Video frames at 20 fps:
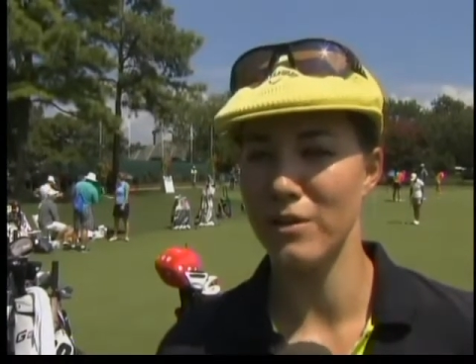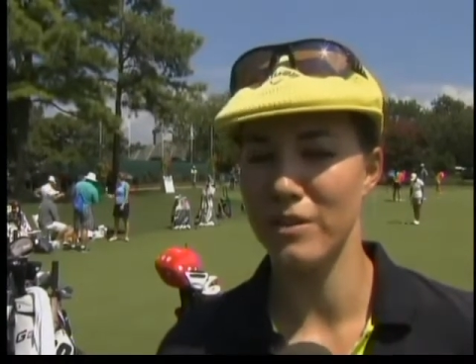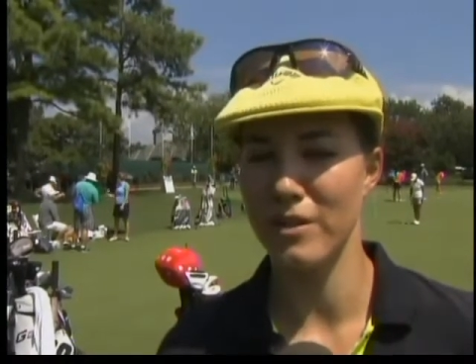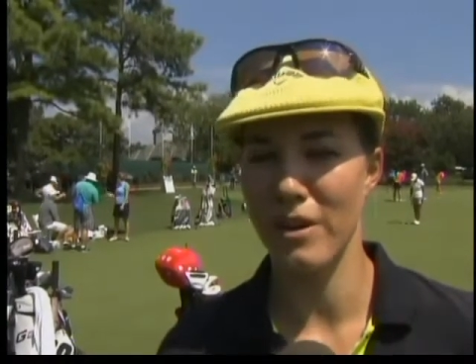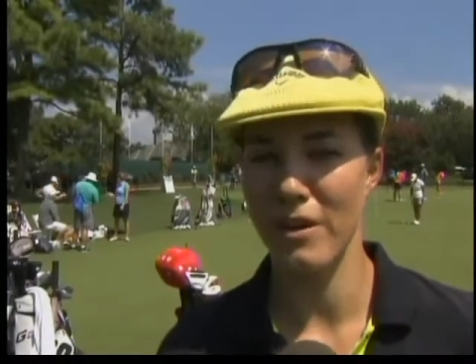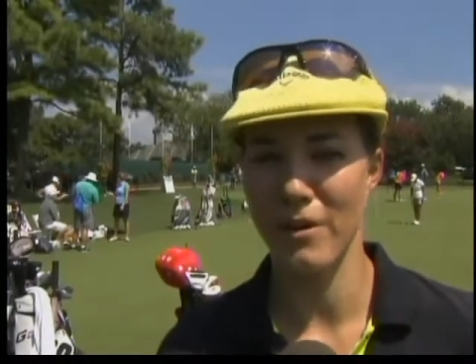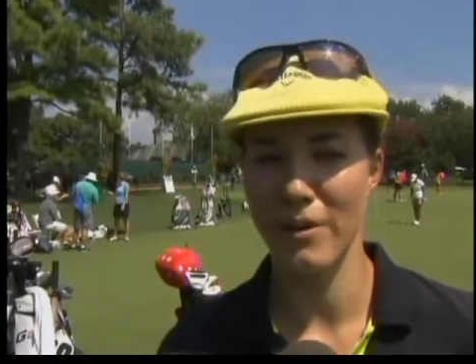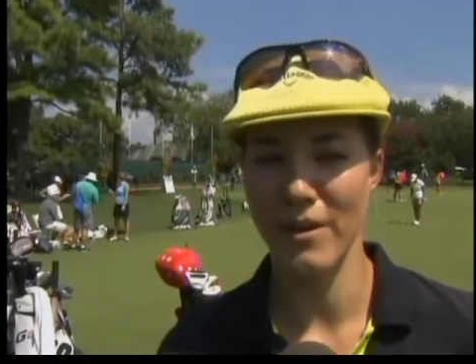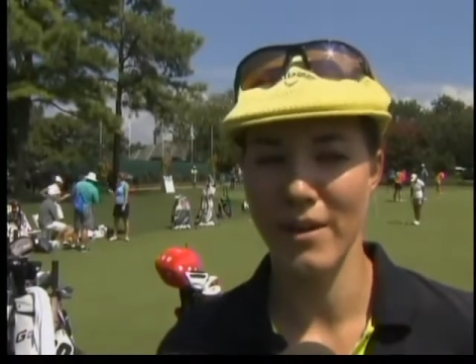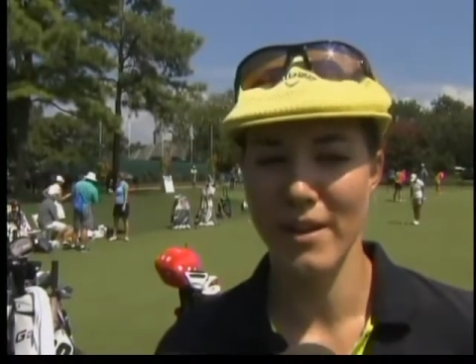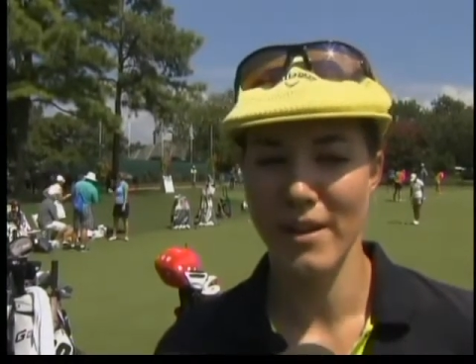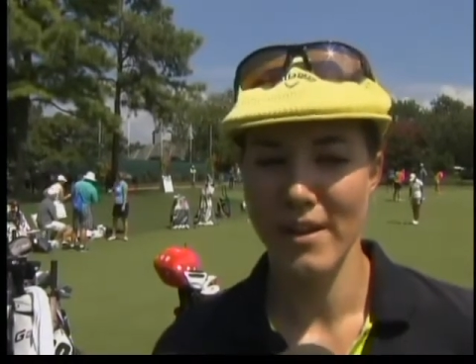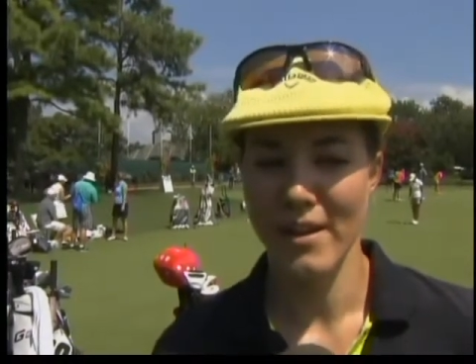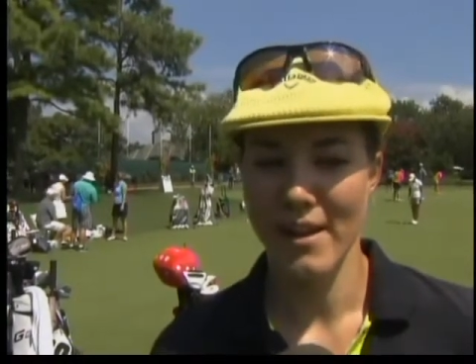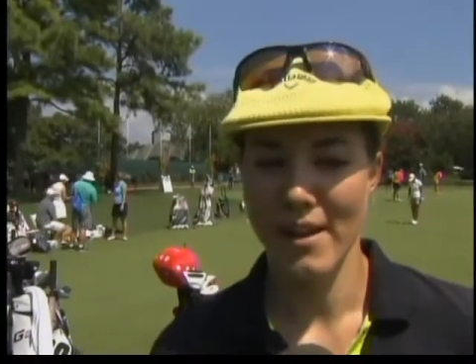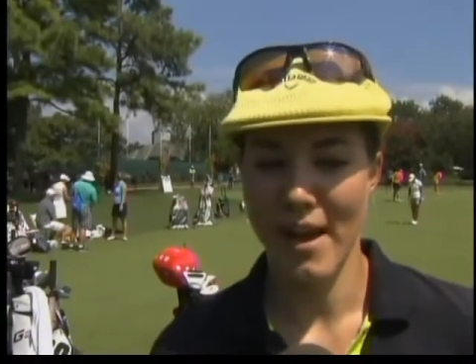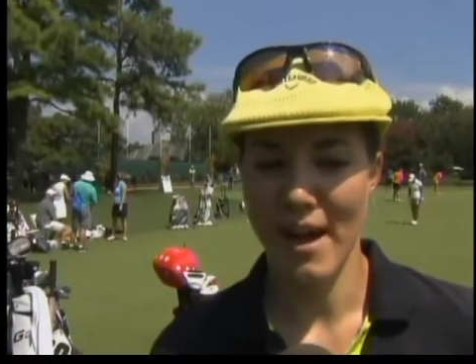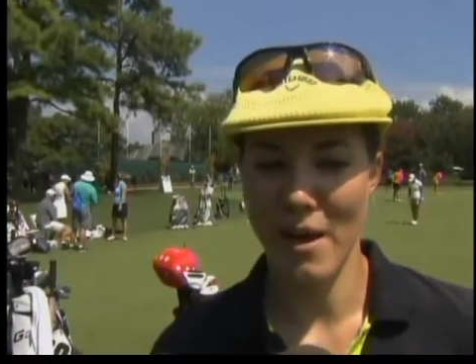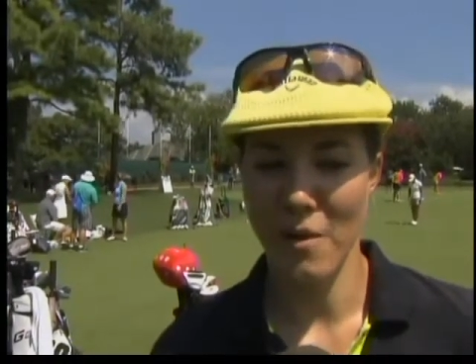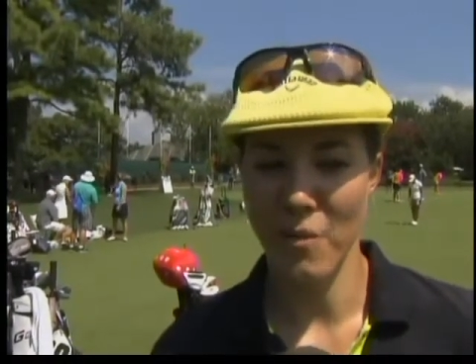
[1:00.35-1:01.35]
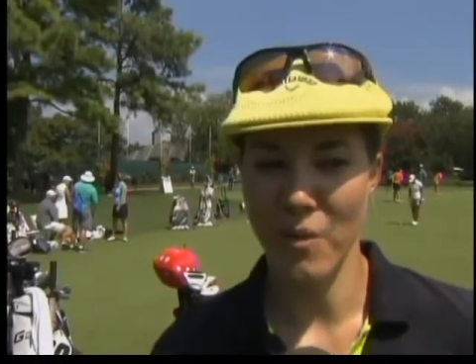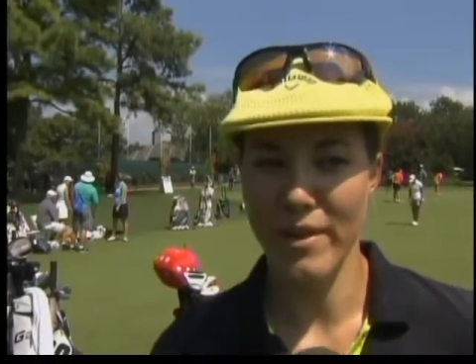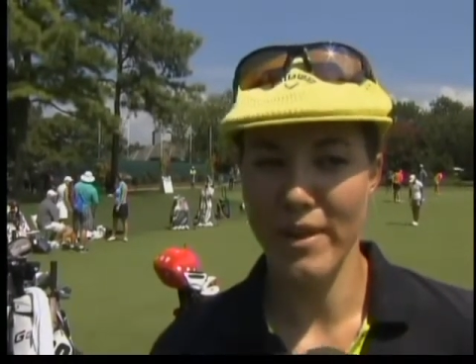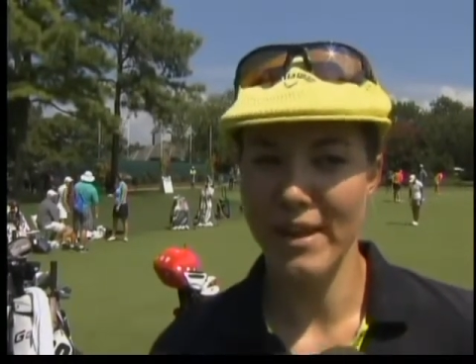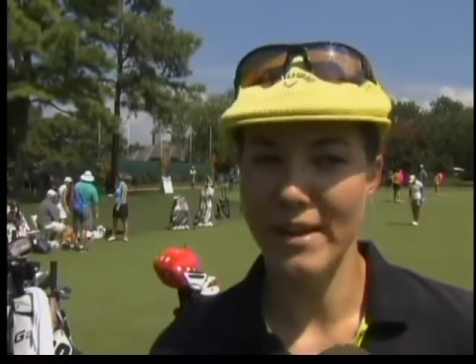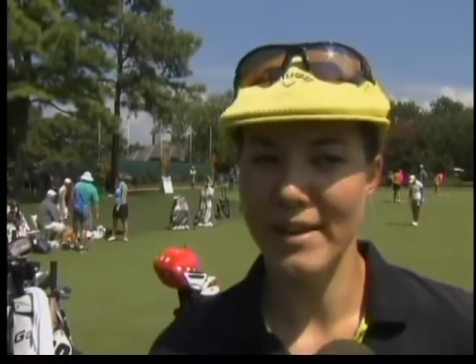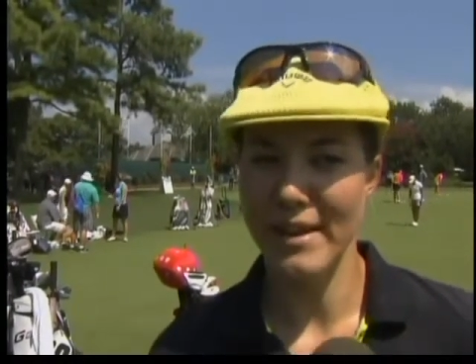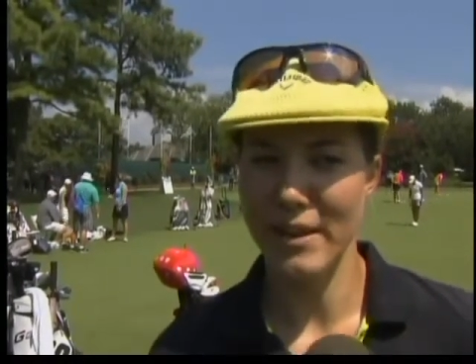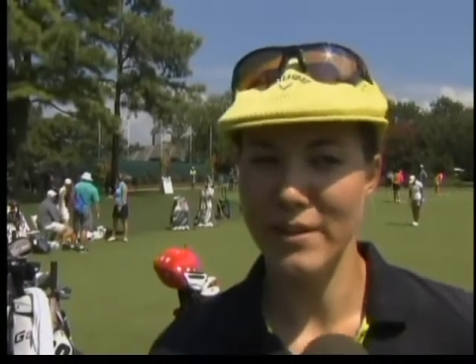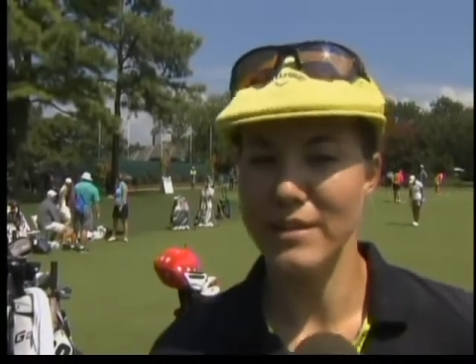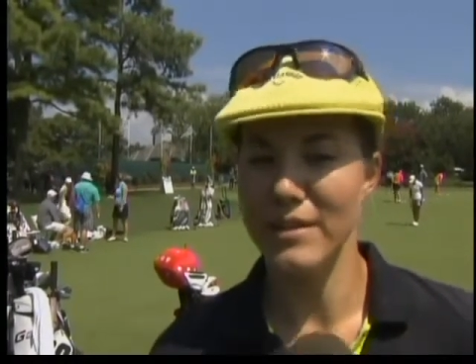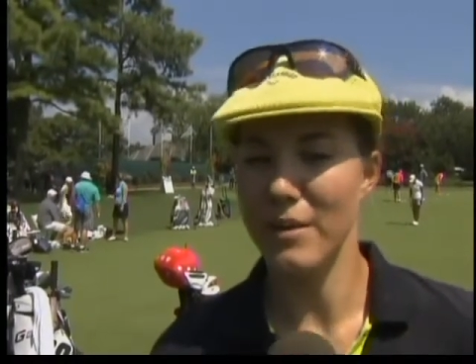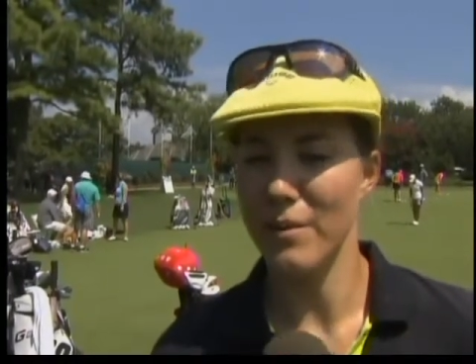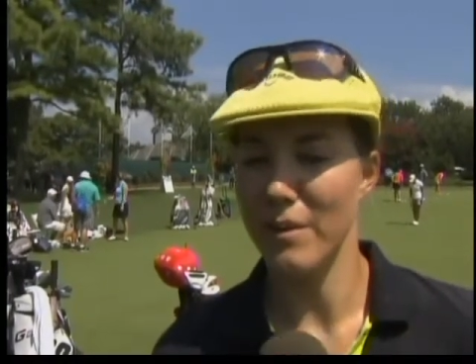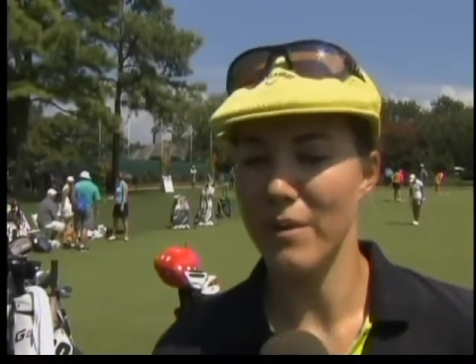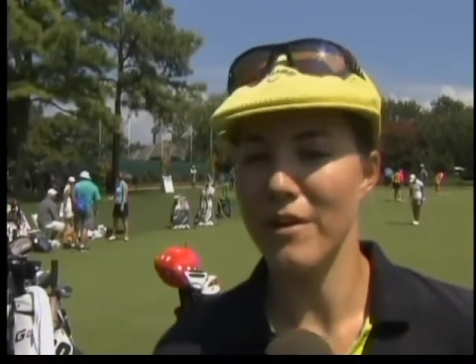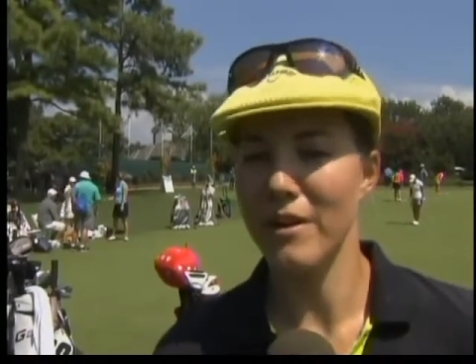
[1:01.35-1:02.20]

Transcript: So um, when they announced that we